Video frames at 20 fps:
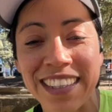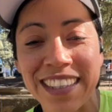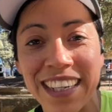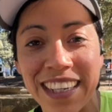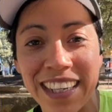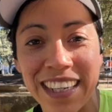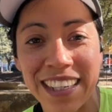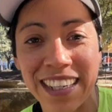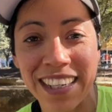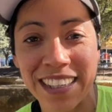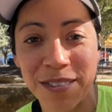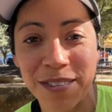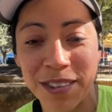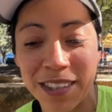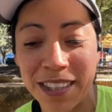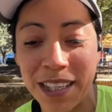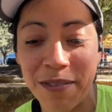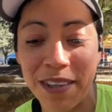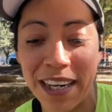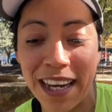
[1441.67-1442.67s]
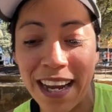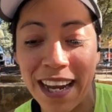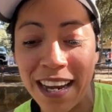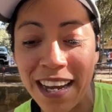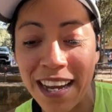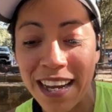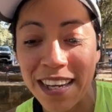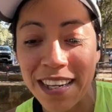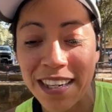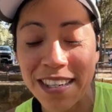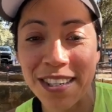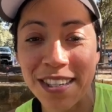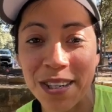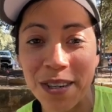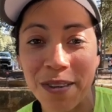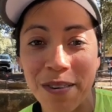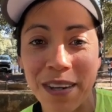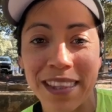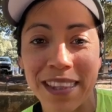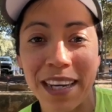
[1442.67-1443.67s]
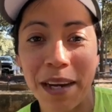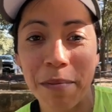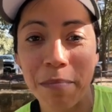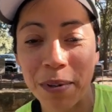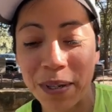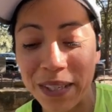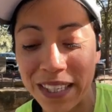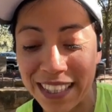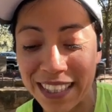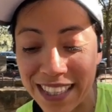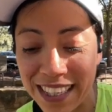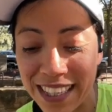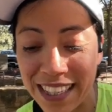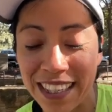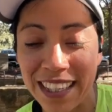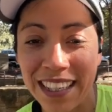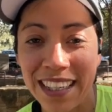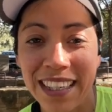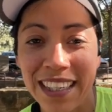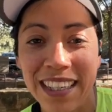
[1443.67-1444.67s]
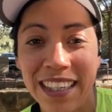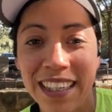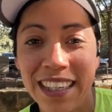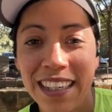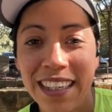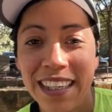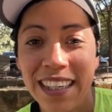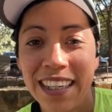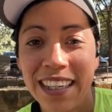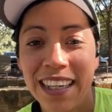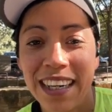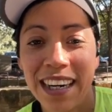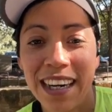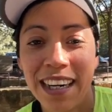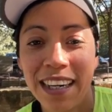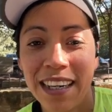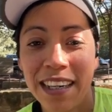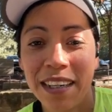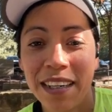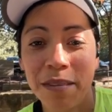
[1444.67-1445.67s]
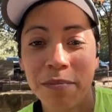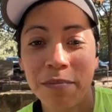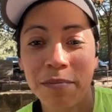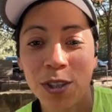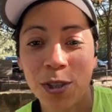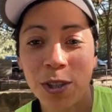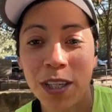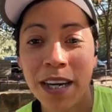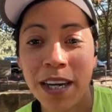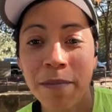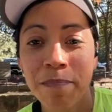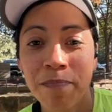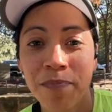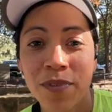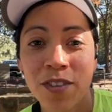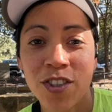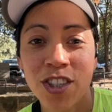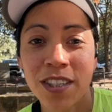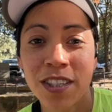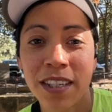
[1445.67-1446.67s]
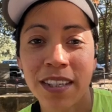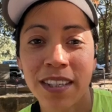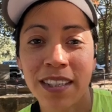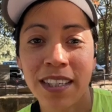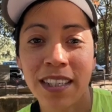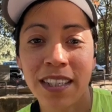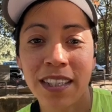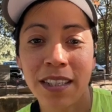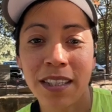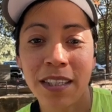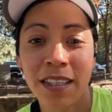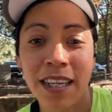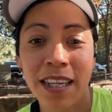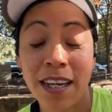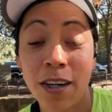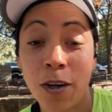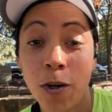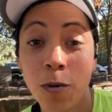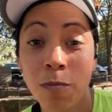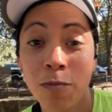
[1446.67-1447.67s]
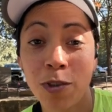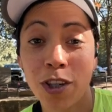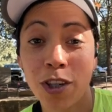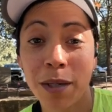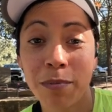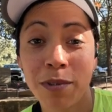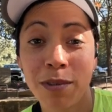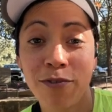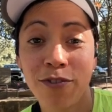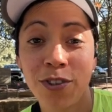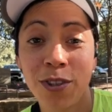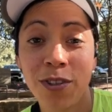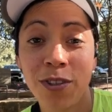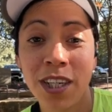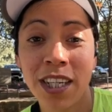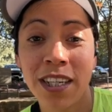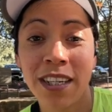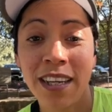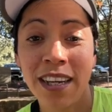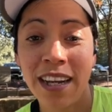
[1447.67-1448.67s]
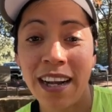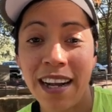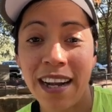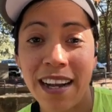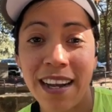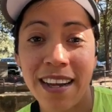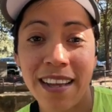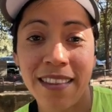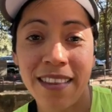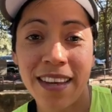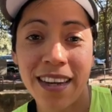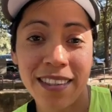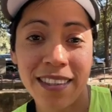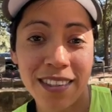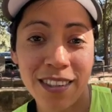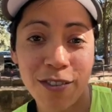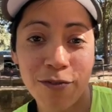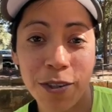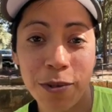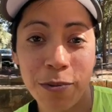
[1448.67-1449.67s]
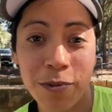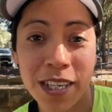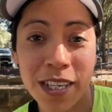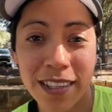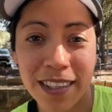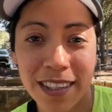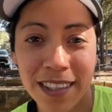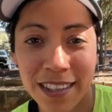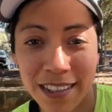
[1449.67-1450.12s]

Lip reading: I guess we'll see what I do at that point. So yeah, just gonna head home, grab some food, and that is it for the week.